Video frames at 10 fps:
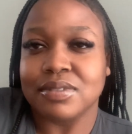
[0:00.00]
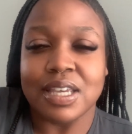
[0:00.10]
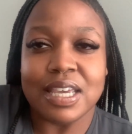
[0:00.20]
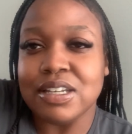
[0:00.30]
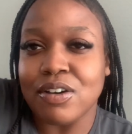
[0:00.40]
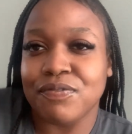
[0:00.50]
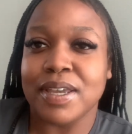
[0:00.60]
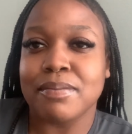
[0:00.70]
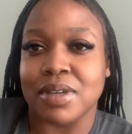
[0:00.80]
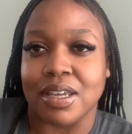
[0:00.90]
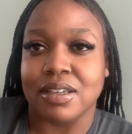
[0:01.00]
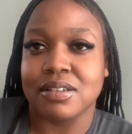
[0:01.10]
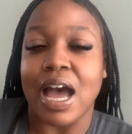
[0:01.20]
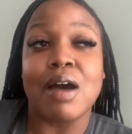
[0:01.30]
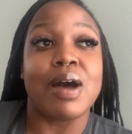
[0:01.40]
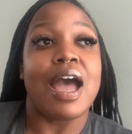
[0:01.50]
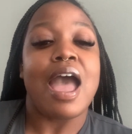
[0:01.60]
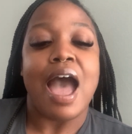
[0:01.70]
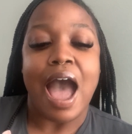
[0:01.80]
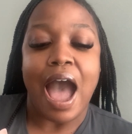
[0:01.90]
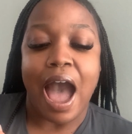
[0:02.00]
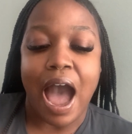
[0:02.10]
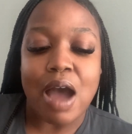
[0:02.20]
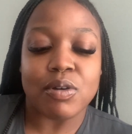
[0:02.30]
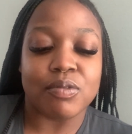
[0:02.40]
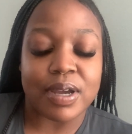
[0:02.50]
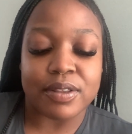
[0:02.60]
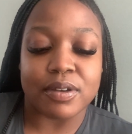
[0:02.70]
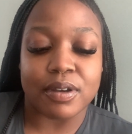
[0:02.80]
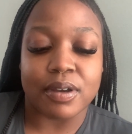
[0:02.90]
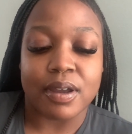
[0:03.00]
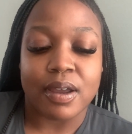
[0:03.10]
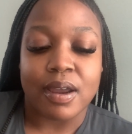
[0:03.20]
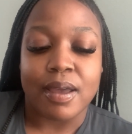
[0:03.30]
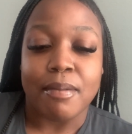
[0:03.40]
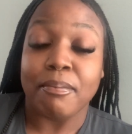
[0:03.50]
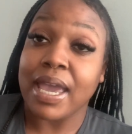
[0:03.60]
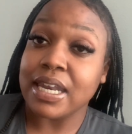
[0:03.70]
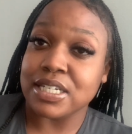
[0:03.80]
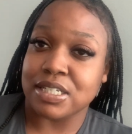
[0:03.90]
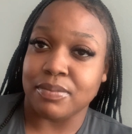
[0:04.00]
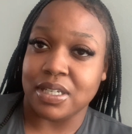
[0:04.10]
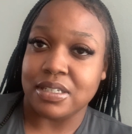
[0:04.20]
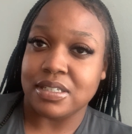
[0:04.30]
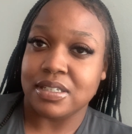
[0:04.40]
It don't fit me. I would rather management